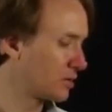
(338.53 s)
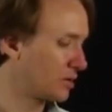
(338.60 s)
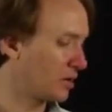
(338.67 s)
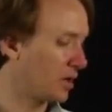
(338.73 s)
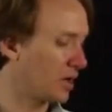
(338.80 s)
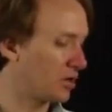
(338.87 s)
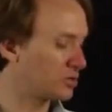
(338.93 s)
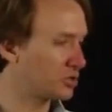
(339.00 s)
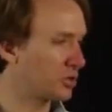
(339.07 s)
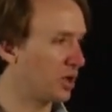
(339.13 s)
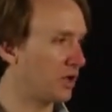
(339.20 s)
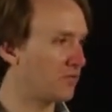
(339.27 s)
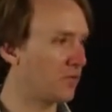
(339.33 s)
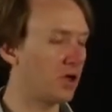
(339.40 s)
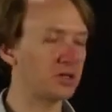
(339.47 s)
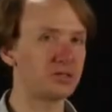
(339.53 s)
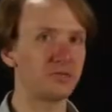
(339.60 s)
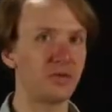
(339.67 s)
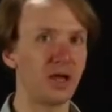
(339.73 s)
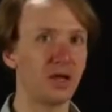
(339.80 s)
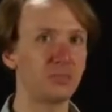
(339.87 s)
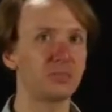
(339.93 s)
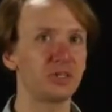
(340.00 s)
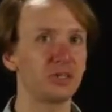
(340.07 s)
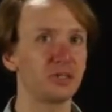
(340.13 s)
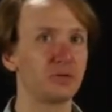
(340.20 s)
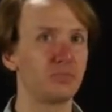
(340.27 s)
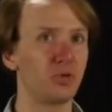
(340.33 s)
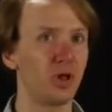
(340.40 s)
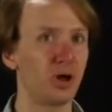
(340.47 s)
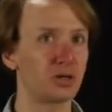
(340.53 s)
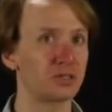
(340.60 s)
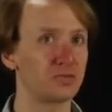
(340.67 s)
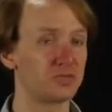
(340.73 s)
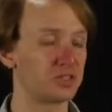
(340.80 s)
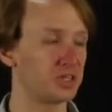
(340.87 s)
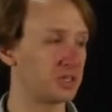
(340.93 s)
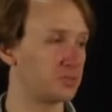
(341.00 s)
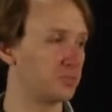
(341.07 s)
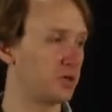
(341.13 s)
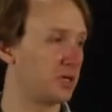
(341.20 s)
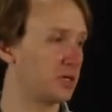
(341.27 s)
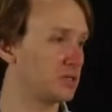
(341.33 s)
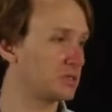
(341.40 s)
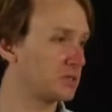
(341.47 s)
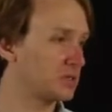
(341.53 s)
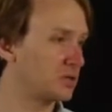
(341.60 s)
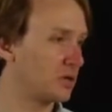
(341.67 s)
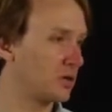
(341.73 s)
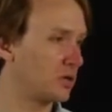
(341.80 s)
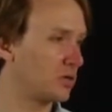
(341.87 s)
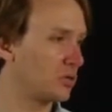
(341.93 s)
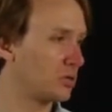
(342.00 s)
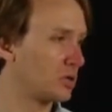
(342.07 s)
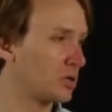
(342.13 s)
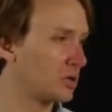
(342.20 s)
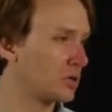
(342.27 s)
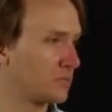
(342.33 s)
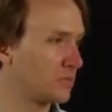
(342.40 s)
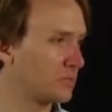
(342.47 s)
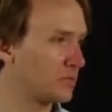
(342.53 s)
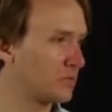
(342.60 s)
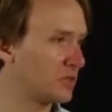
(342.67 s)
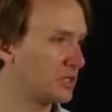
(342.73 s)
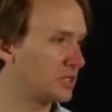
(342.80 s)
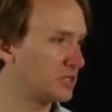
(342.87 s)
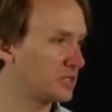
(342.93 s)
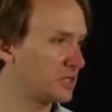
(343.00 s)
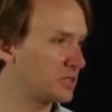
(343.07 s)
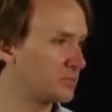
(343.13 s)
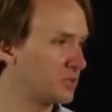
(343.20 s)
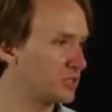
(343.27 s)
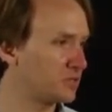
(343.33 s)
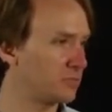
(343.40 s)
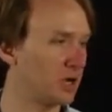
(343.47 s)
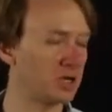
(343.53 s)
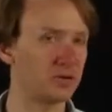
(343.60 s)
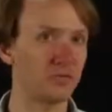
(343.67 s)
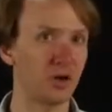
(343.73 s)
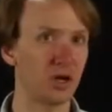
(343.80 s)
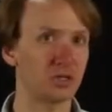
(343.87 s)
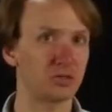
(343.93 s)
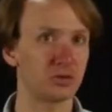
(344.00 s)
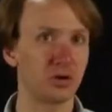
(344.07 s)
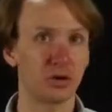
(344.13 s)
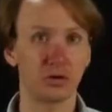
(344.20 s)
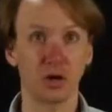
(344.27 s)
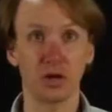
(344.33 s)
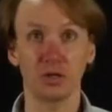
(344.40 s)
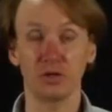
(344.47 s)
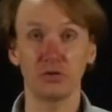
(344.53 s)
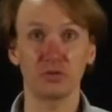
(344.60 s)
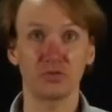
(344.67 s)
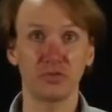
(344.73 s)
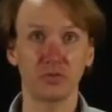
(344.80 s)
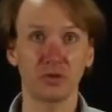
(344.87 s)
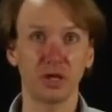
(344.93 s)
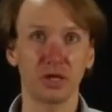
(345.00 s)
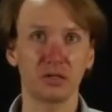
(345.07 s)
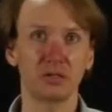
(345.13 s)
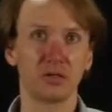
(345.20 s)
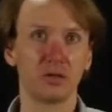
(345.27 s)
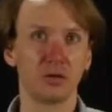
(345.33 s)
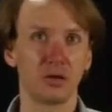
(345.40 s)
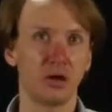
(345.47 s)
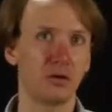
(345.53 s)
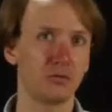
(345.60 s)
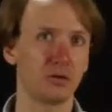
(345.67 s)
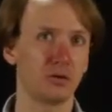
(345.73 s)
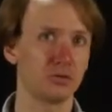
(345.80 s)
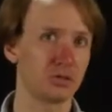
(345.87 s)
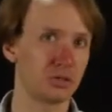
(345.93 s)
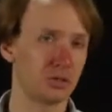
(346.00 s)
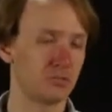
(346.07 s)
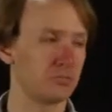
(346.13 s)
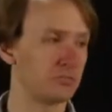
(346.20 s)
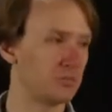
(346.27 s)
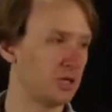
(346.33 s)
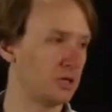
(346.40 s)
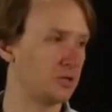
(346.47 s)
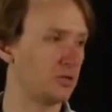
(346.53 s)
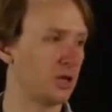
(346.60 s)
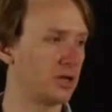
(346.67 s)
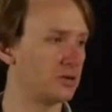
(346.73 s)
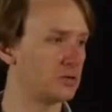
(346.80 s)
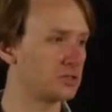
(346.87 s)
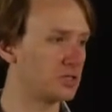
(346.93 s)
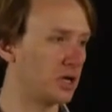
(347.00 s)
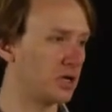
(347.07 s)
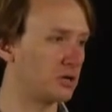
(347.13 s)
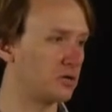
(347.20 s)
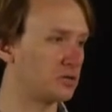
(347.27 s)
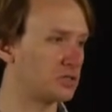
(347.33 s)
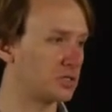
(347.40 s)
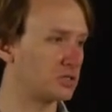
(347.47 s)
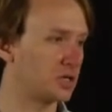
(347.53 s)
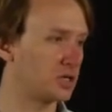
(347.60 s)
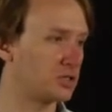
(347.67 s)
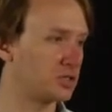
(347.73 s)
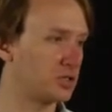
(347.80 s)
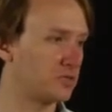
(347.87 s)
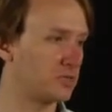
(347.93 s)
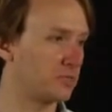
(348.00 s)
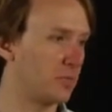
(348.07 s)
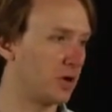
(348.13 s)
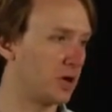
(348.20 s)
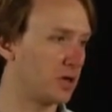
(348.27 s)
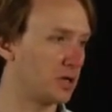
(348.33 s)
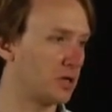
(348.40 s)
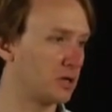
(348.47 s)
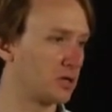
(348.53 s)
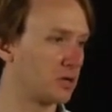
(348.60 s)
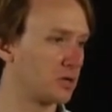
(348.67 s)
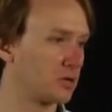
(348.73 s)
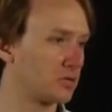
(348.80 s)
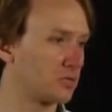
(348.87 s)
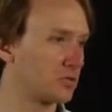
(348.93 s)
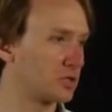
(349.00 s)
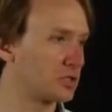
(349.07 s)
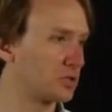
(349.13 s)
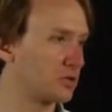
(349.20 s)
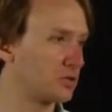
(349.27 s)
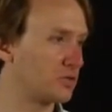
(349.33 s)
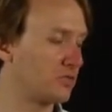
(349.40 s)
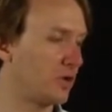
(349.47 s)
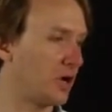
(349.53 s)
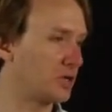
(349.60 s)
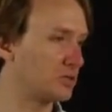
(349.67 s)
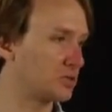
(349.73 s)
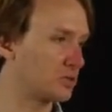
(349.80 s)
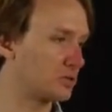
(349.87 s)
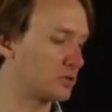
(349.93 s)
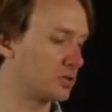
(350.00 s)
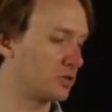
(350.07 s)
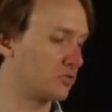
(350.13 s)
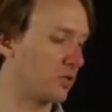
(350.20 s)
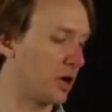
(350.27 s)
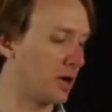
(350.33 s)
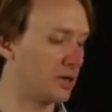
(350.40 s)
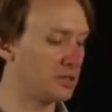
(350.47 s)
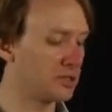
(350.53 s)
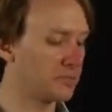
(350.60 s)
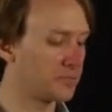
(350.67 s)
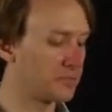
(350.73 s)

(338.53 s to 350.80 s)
I also have lots of empty blocks of 6 bits, so these 6 bits of my divisor are not useful yet. I'll use them in later cycles as I shift my original divisor to the right